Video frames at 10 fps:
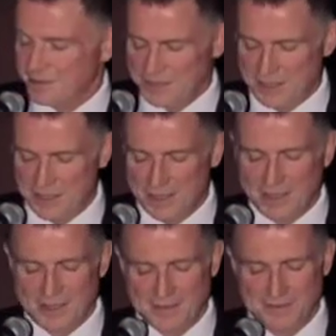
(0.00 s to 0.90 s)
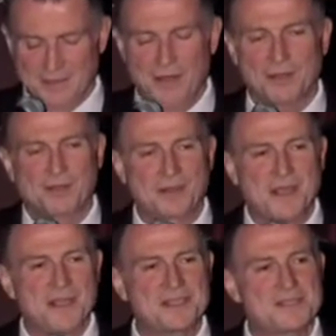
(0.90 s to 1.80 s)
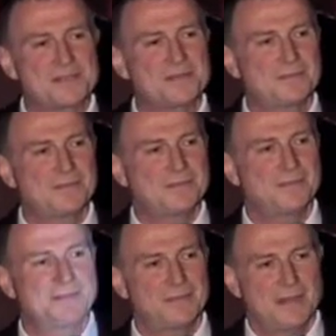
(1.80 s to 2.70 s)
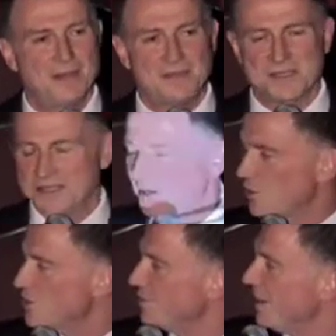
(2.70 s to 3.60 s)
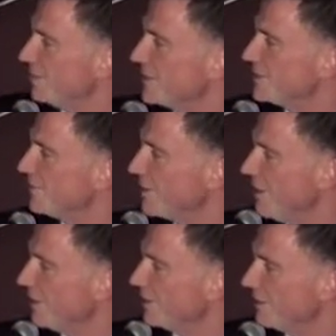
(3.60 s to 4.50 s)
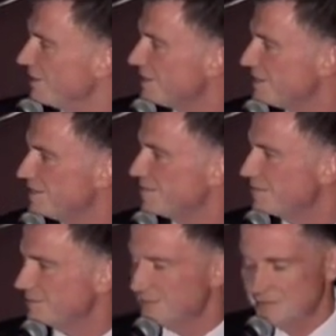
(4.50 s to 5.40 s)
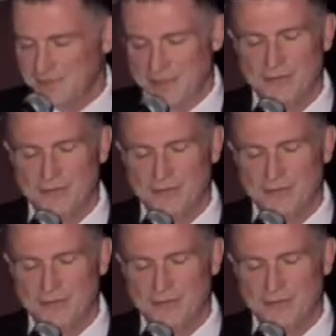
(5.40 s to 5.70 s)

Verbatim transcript: Dear honorees, distinguished members of Congress, dear